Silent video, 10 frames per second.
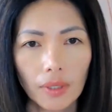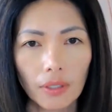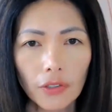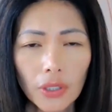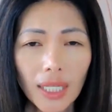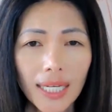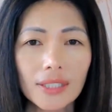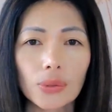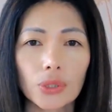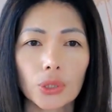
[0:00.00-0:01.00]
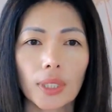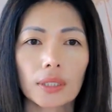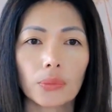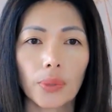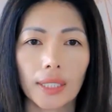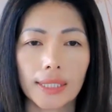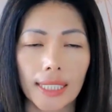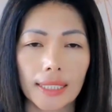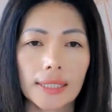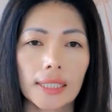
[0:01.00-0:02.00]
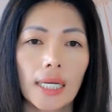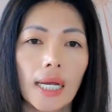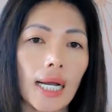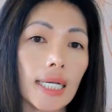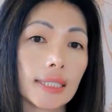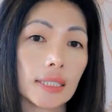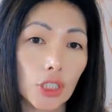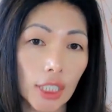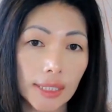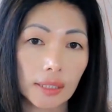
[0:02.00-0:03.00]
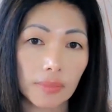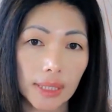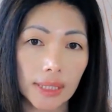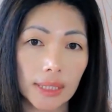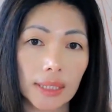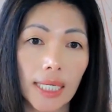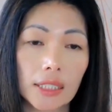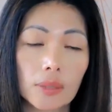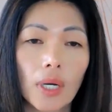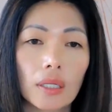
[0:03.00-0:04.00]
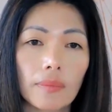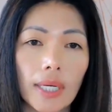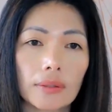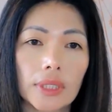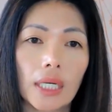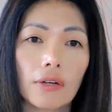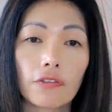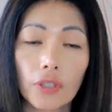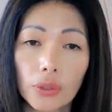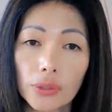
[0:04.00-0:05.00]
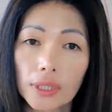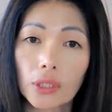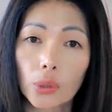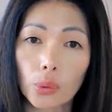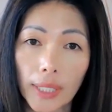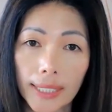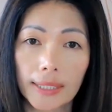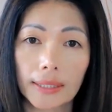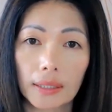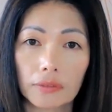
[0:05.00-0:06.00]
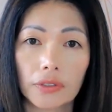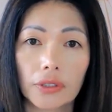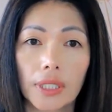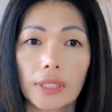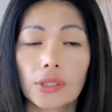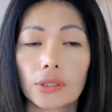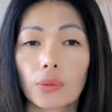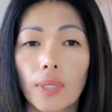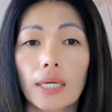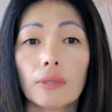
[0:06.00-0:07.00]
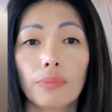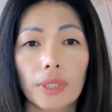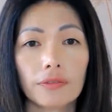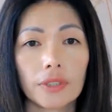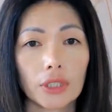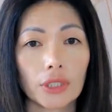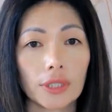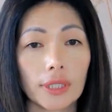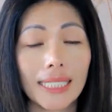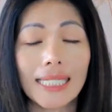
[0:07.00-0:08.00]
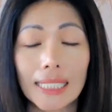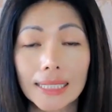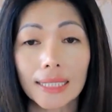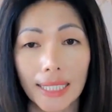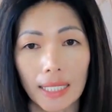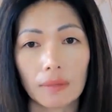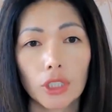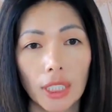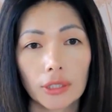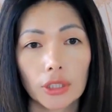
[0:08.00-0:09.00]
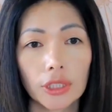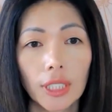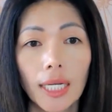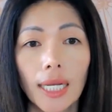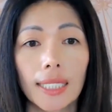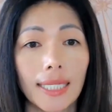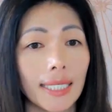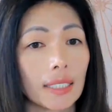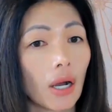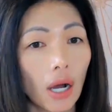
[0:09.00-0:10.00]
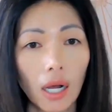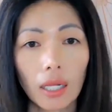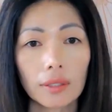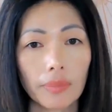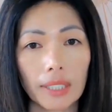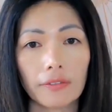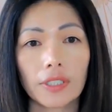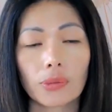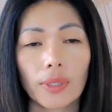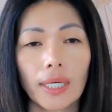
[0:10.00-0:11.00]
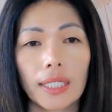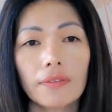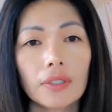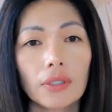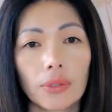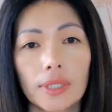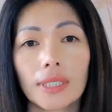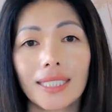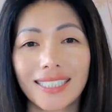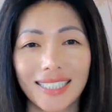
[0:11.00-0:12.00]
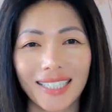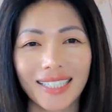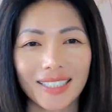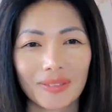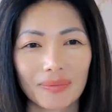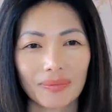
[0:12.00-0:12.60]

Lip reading: For clients who struggle with the taste, I suggest mixing a small amount of frozen grated liver into ground beef dishes. It's a game changer. They get all the benefits without even noticing it's there.